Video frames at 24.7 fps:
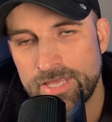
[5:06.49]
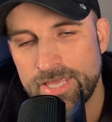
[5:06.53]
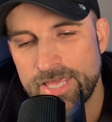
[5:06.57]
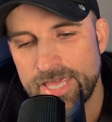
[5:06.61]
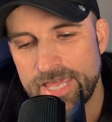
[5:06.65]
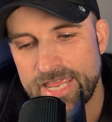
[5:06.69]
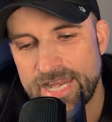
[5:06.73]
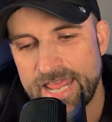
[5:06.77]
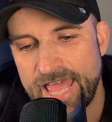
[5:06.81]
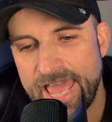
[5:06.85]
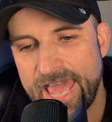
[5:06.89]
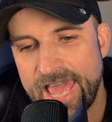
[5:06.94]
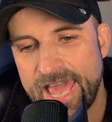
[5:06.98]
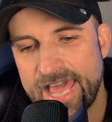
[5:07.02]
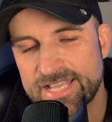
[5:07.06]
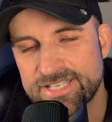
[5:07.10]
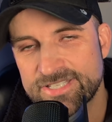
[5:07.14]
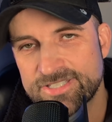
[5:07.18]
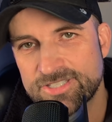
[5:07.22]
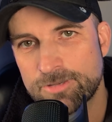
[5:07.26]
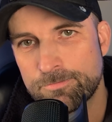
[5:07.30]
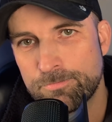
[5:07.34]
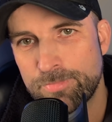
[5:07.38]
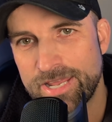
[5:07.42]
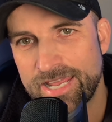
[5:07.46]
It has
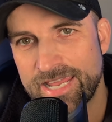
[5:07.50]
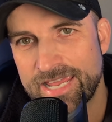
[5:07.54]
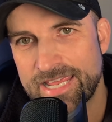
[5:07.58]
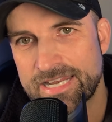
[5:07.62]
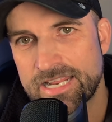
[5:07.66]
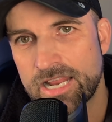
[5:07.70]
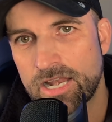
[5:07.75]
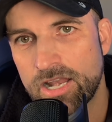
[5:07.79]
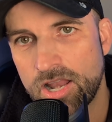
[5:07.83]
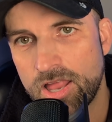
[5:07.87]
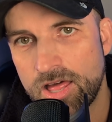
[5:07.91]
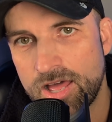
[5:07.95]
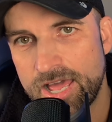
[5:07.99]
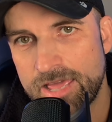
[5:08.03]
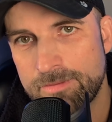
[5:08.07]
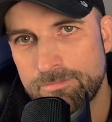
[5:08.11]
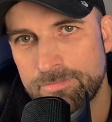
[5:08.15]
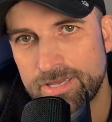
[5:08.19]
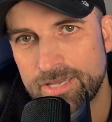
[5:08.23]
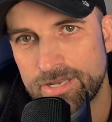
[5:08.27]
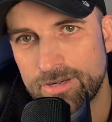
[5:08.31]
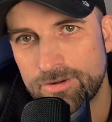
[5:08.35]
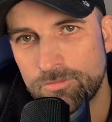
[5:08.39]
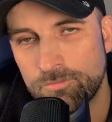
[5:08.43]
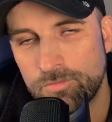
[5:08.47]
to be in
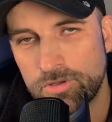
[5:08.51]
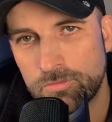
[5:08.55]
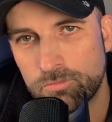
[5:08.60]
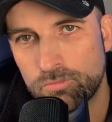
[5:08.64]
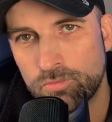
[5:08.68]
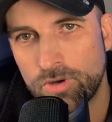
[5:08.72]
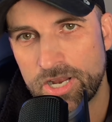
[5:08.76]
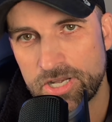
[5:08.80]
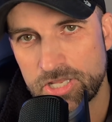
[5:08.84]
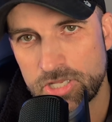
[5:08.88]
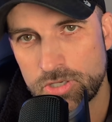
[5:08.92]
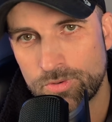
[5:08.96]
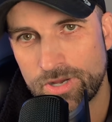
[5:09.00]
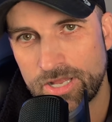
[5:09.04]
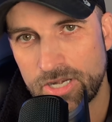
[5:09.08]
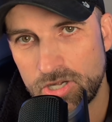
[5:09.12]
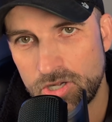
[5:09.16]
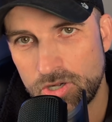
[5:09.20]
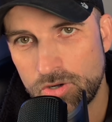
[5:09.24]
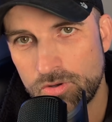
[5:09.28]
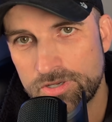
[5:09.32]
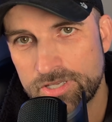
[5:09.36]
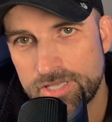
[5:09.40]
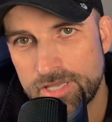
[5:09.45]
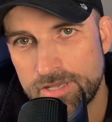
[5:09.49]
alignment with what you are
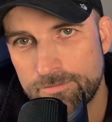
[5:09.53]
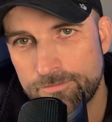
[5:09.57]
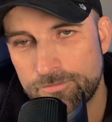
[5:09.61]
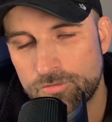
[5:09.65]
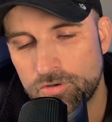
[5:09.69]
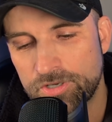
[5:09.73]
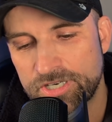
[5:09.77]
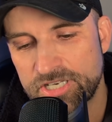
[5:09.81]
looking for.